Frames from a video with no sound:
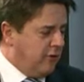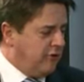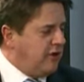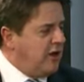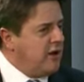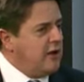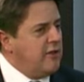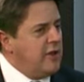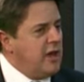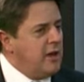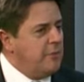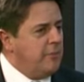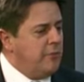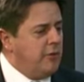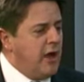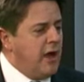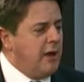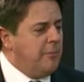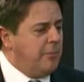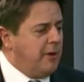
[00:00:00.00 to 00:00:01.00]
day the
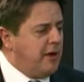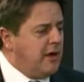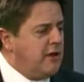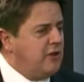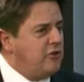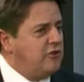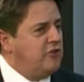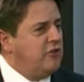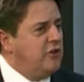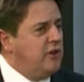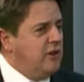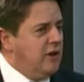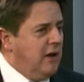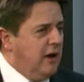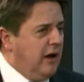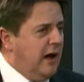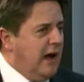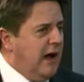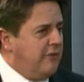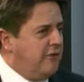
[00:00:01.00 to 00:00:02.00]
MPs
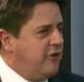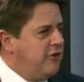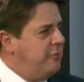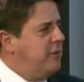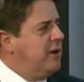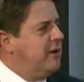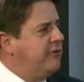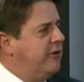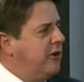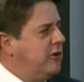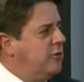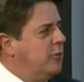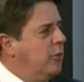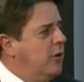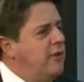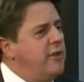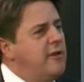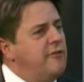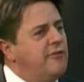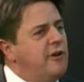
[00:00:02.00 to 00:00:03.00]
had this big vote
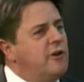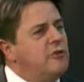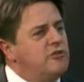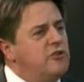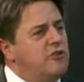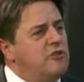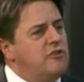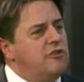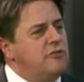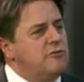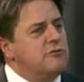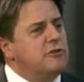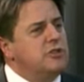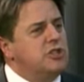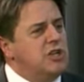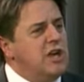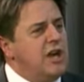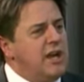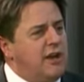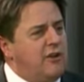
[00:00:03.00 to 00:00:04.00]
where they voted to
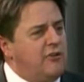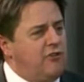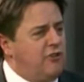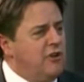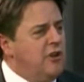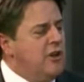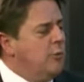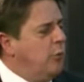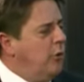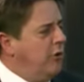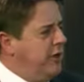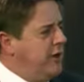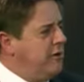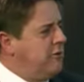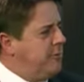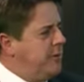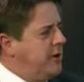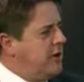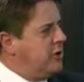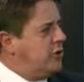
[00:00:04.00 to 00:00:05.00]
reject what the
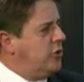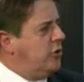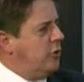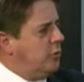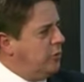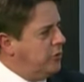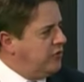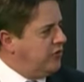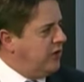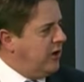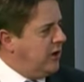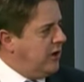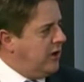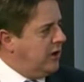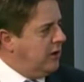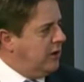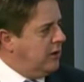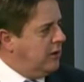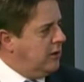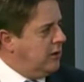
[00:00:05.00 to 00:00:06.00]
European Court was
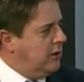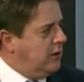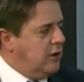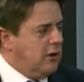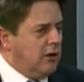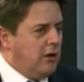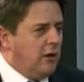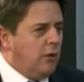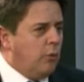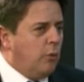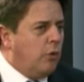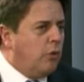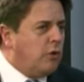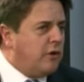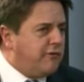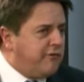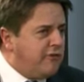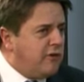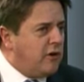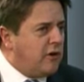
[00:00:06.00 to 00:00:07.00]
saying. What
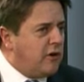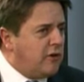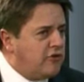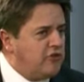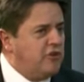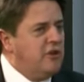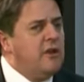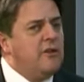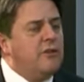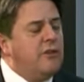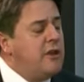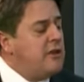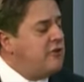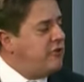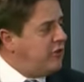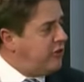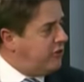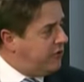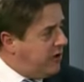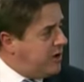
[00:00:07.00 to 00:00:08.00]
a farce. These are
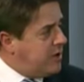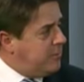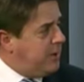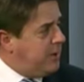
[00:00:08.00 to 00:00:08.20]
the same